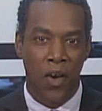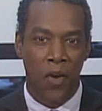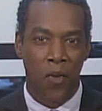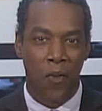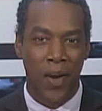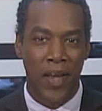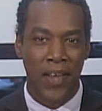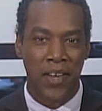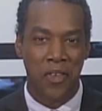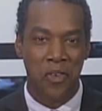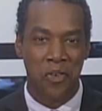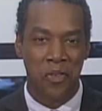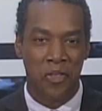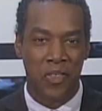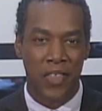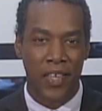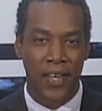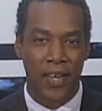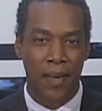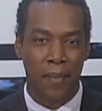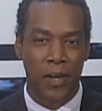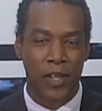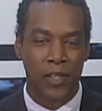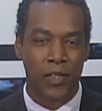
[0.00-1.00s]
When you
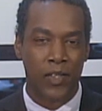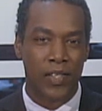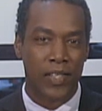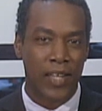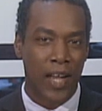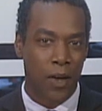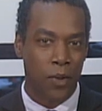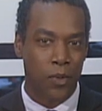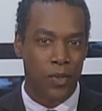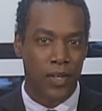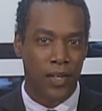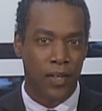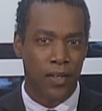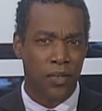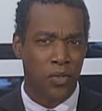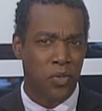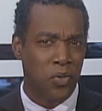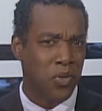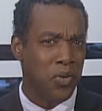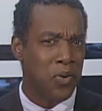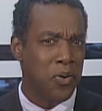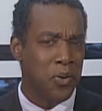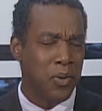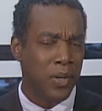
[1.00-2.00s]
think about scouting, do
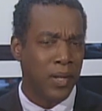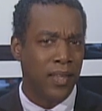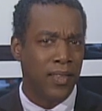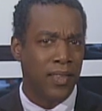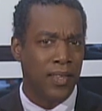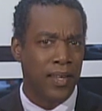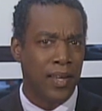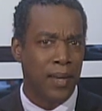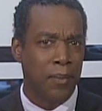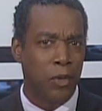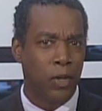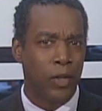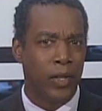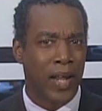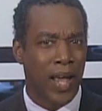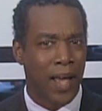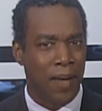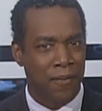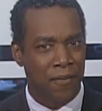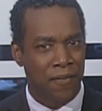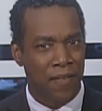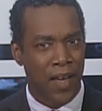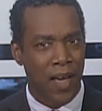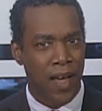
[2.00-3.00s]
you only think about
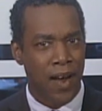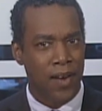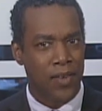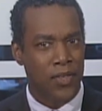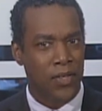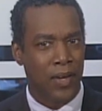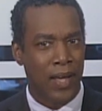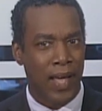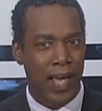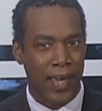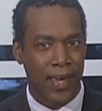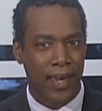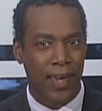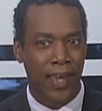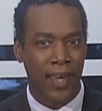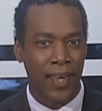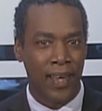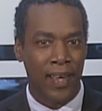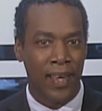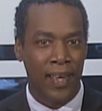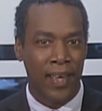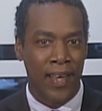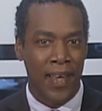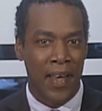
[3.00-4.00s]
campfires or
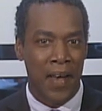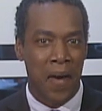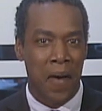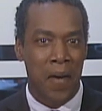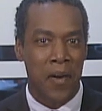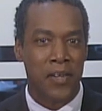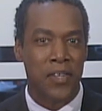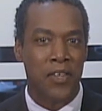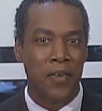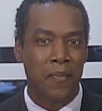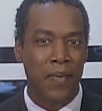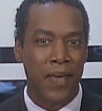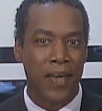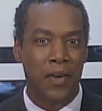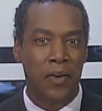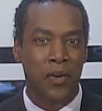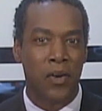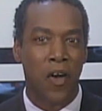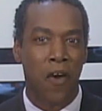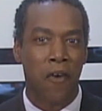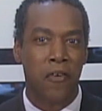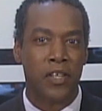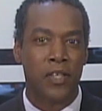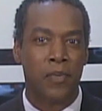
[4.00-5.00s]
hiking? Our Tobago
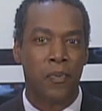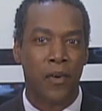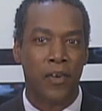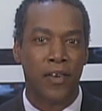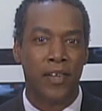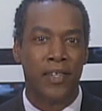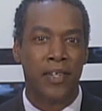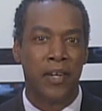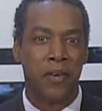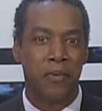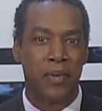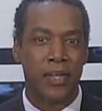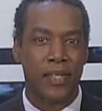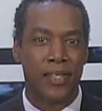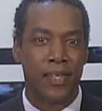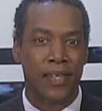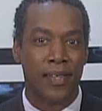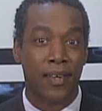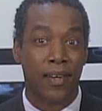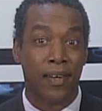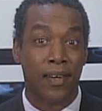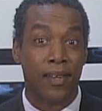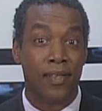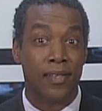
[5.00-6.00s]
correspondent Caricia
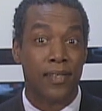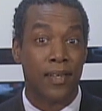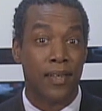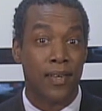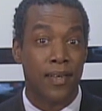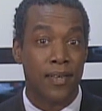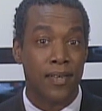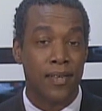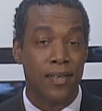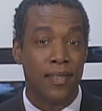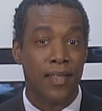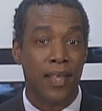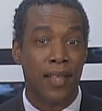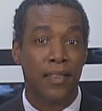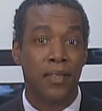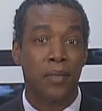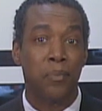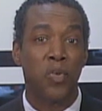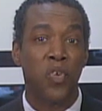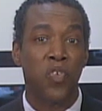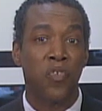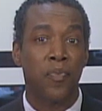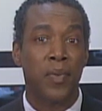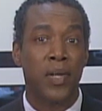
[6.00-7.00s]
Douglas learned that the
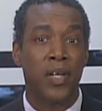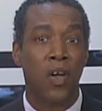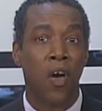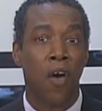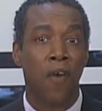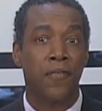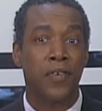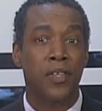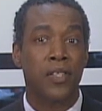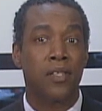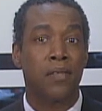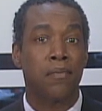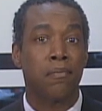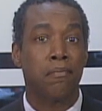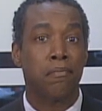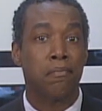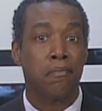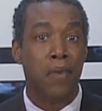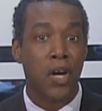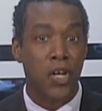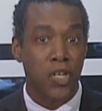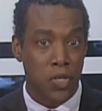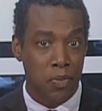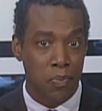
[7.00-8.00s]
movement offers
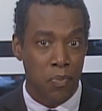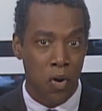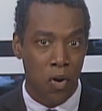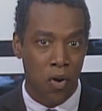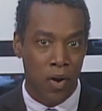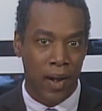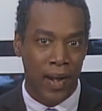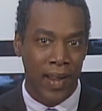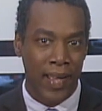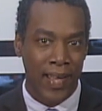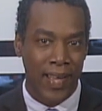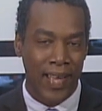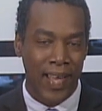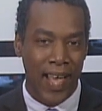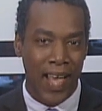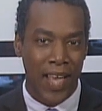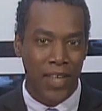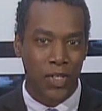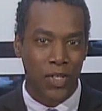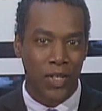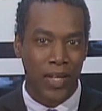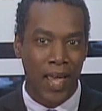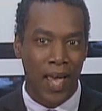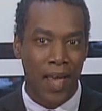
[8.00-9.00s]
much more
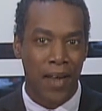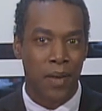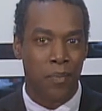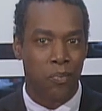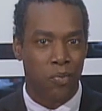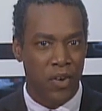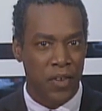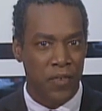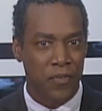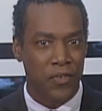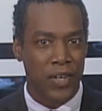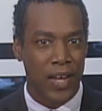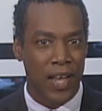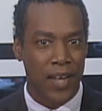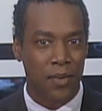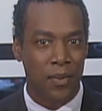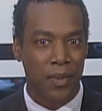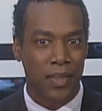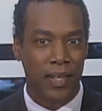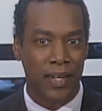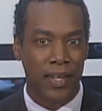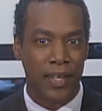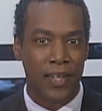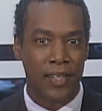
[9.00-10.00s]
as she had a brief chat
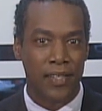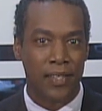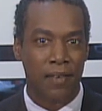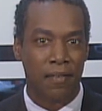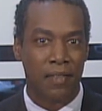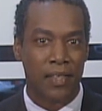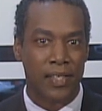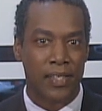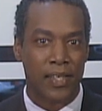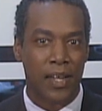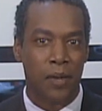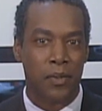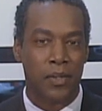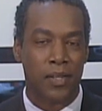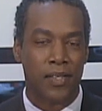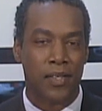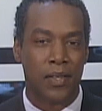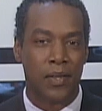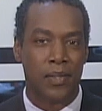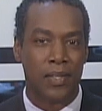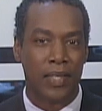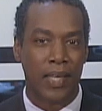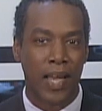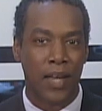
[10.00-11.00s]
with leaders of the Scout
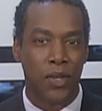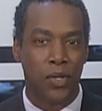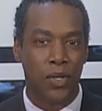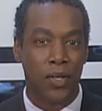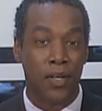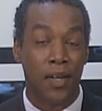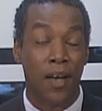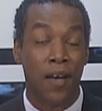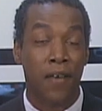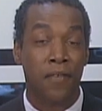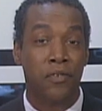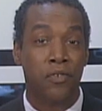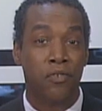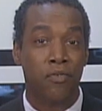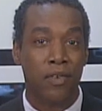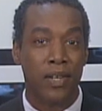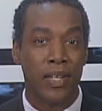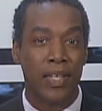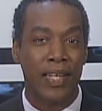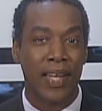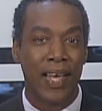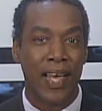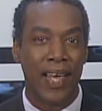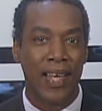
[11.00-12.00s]
Association of
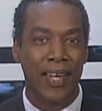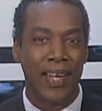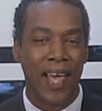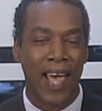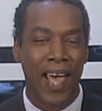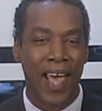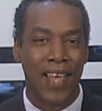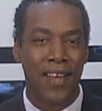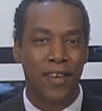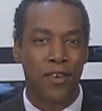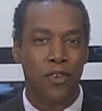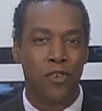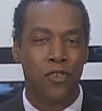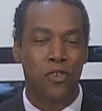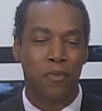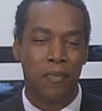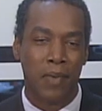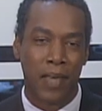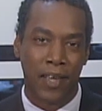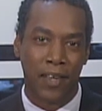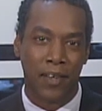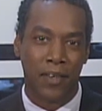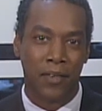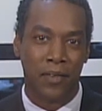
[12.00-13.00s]
Trinidad and
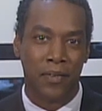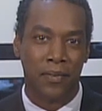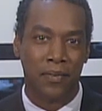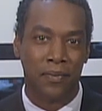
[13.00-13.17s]
Tobago.